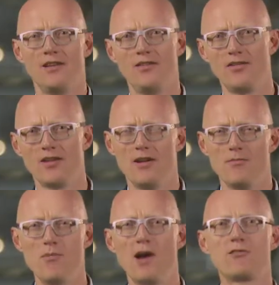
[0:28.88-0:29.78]
This is
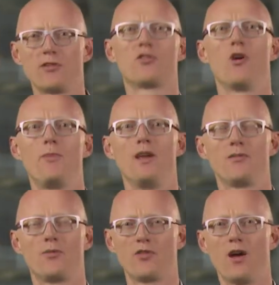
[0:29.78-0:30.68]

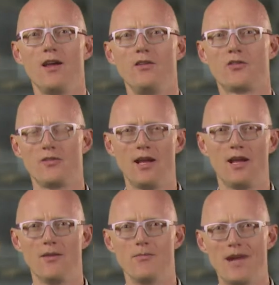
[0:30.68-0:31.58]
microscopic sized
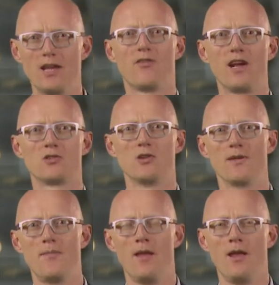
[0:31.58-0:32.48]

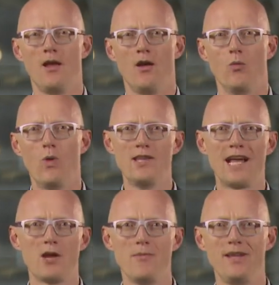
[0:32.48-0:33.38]
manufacturing. 1
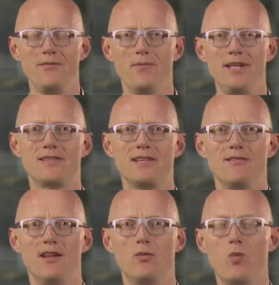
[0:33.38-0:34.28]

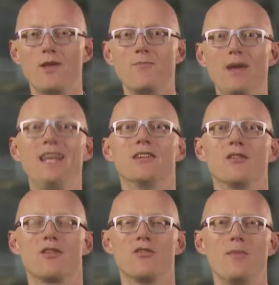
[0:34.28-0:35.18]
nanometer is
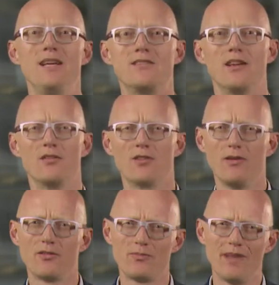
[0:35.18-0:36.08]
1/1,000,000,000 of a meter, so
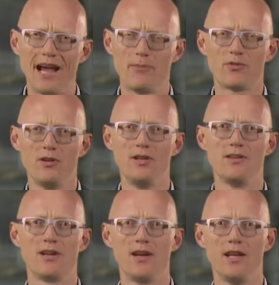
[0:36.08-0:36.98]
it's absolutely
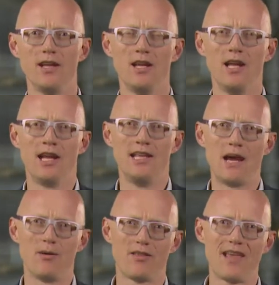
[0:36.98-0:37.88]
tiny.
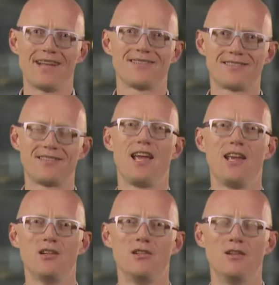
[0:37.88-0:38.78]
Now, at that
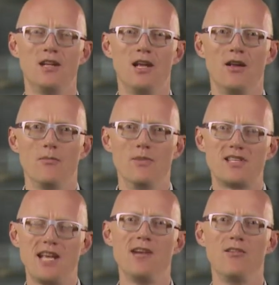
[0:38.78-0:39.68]
scale,
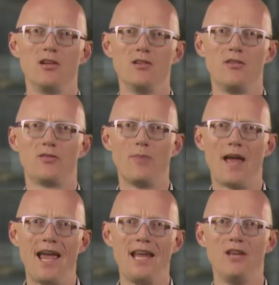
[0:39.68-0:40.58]
materials
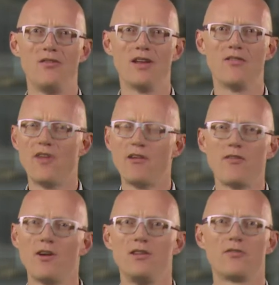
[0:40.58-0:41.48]
behave in a very,
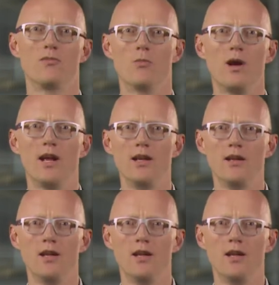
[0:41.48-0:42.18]
very different way.